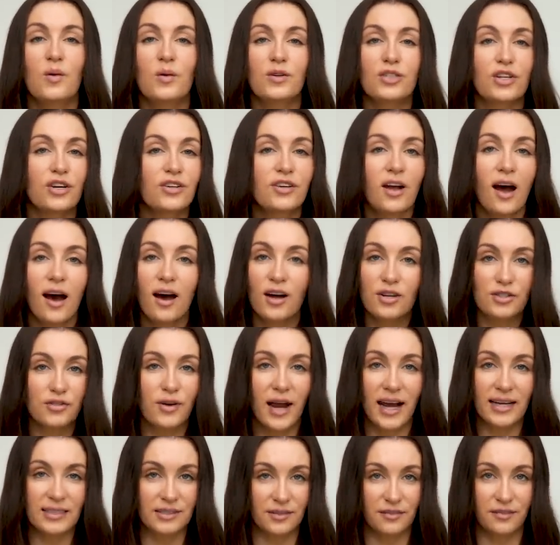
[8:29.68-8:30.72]
which are not
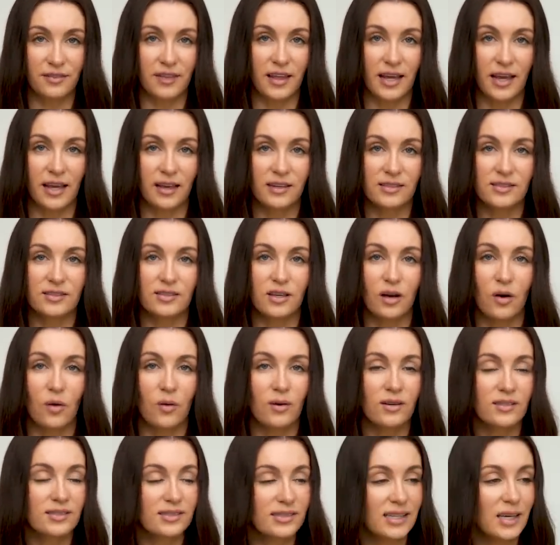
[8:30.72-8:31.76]
attractive things. So
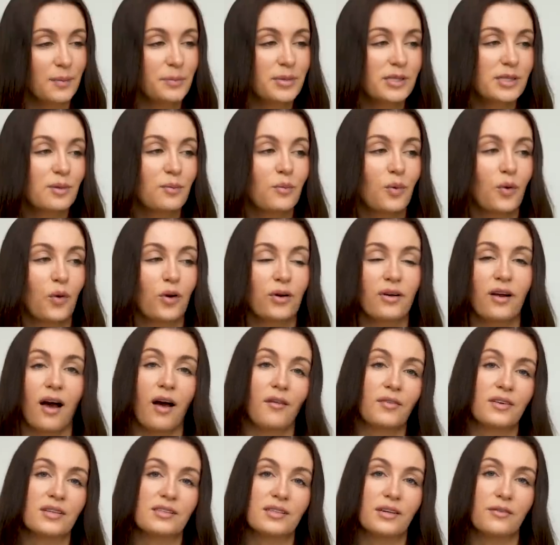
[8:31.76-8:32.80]
sleep is important
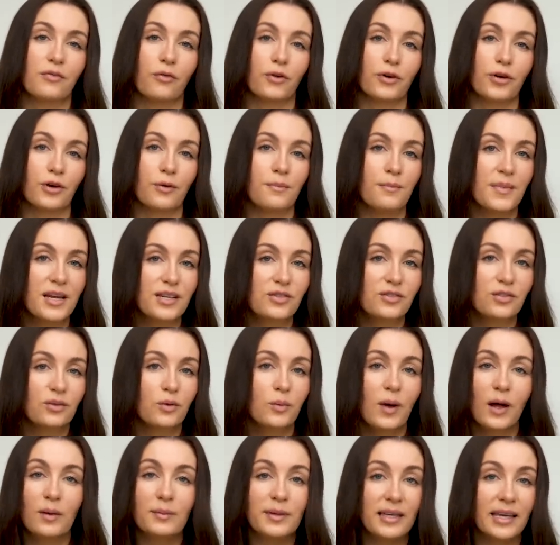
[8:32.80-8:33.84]
obviously for your mental
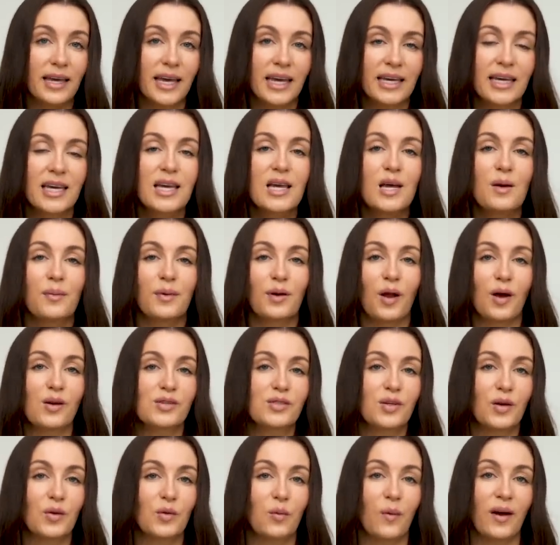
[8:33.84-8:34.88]
well-being, but
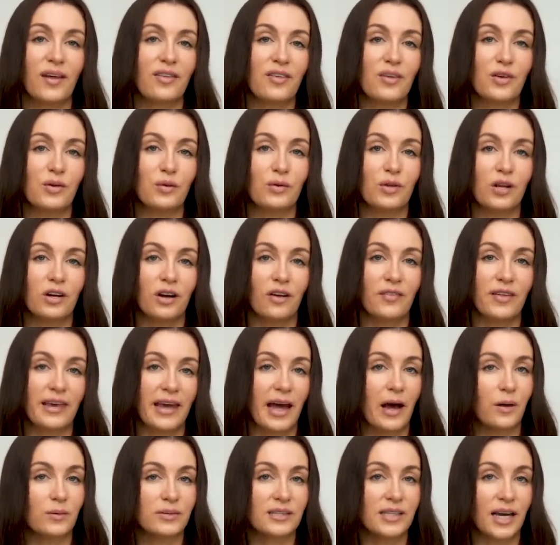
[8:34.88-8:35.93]
also the way that you look on the
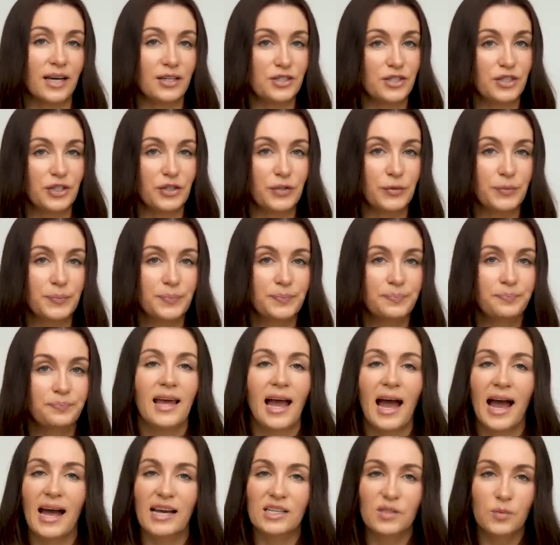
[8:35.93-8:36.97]
outside too.
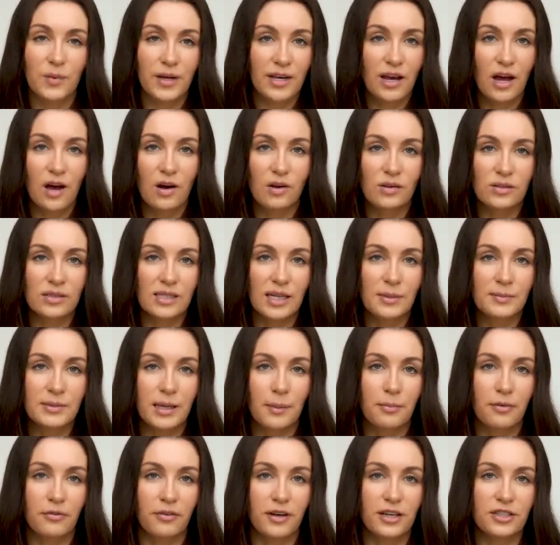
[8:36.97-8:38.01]
As we know, sleep
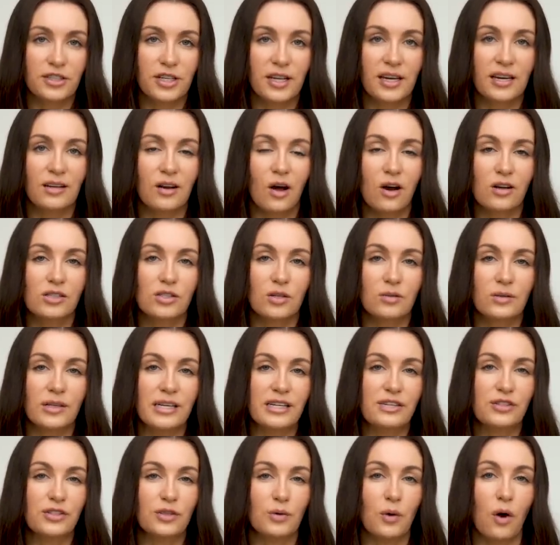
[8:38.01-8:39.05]
deprivation can also
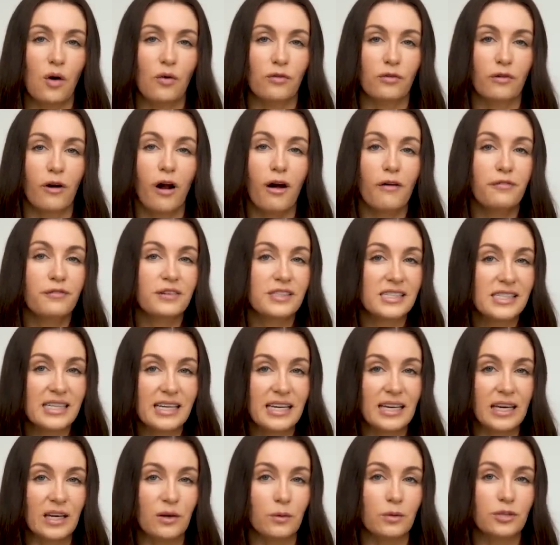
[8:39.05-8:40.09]
lead to overall
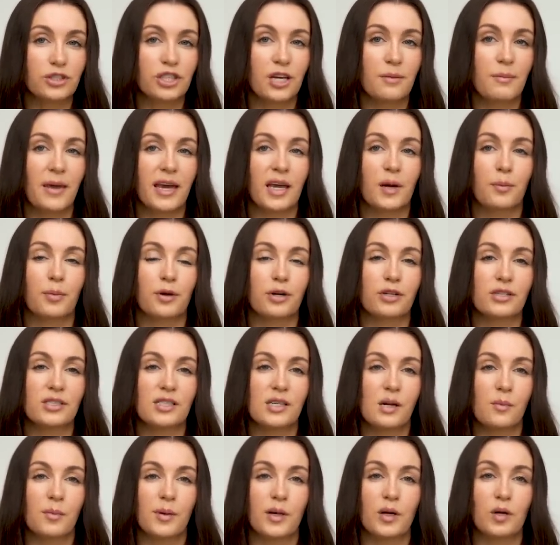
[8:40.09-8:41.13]
fatigue, which can make a
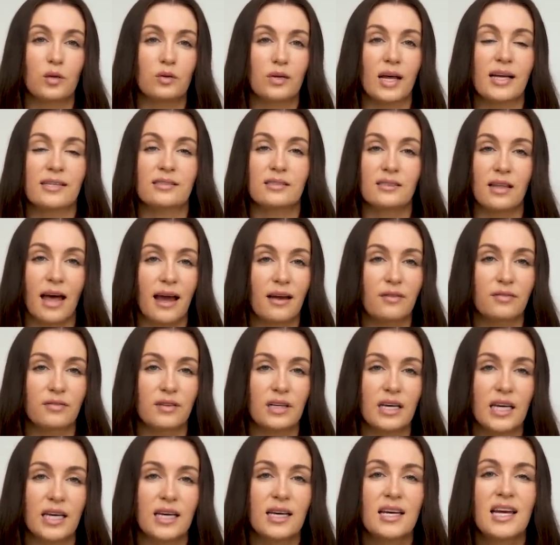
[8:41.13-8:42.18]
person appear less
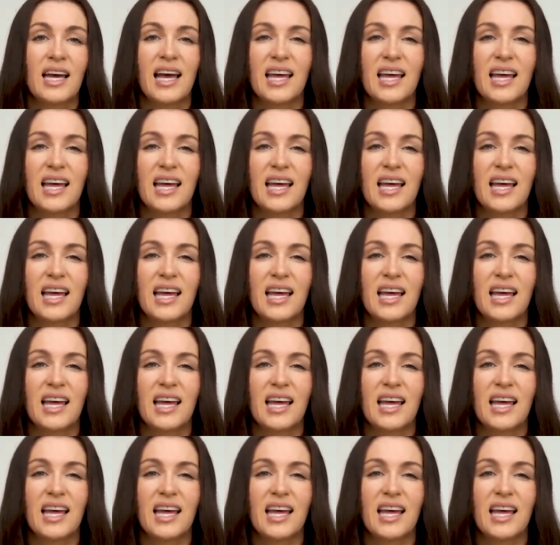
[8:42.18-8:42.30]
lively,